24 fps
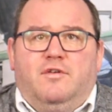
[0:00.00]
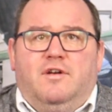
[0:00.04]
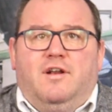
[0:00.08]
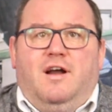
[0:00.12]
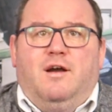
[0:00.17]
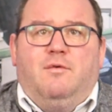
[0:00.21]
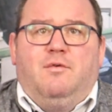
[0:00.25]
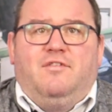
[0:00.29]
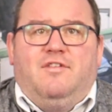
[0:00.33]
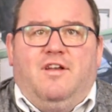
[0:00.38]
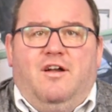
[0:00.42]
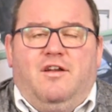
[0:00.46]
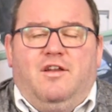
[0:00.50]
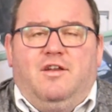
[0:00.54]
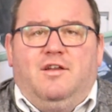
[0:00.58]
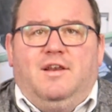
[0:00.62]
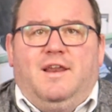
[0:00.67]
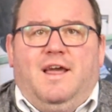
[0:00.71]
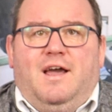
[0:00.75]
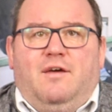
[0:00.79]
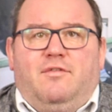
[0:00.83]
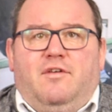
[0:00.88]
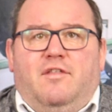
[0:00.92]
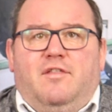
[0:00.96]
And I will tell you
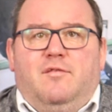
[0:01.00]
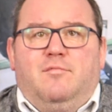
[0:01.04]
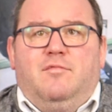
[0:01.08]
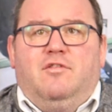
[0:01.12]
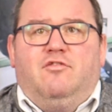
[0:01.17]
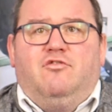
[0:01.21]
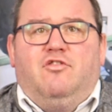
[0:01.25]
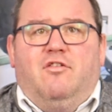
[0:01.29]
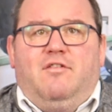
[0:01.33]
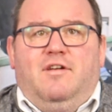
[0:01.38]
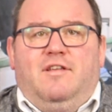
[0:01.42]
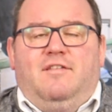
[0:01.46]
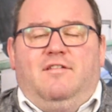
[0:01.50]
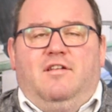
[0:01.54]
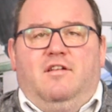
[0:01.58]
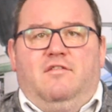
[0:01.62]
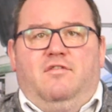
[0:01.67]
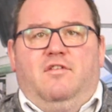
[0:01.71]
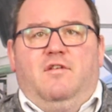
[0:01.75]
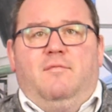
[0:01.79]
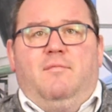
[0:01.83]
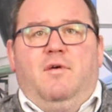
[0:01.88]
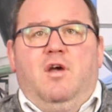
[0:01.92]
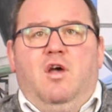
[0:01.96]
now that the majority
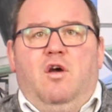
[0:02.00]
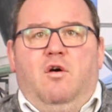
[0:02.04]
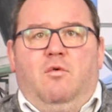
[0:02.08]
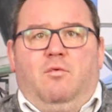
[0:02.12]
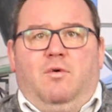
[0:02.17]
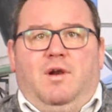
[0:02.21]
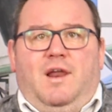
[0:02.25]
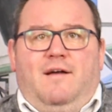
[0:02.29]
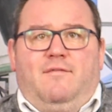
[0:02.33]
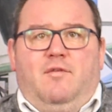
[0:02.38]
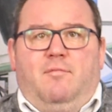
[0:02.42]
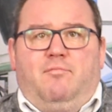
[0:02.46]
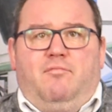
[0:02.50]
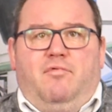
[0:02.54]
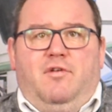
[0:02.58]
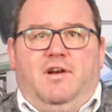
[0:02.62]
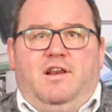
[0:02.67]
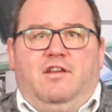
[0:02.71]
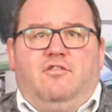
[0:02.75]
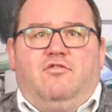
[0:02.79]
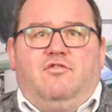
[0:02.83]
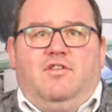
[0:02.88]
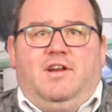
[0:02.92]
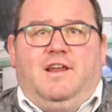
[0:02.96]
of them will have a
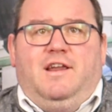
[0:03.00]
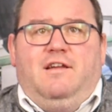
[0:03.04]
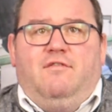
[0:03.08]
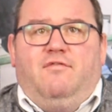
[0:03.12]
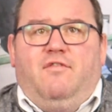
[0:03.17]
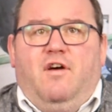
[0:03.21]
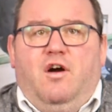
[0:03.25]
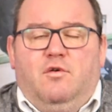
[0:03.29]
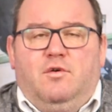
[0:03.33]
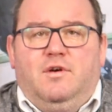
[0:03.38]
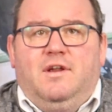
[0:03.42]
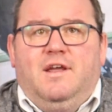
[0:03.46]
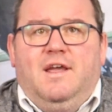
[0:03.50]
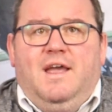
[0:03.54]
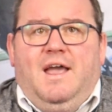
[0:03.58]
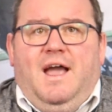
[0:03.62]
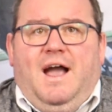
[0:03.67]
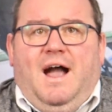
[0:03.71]
pretty tricky phone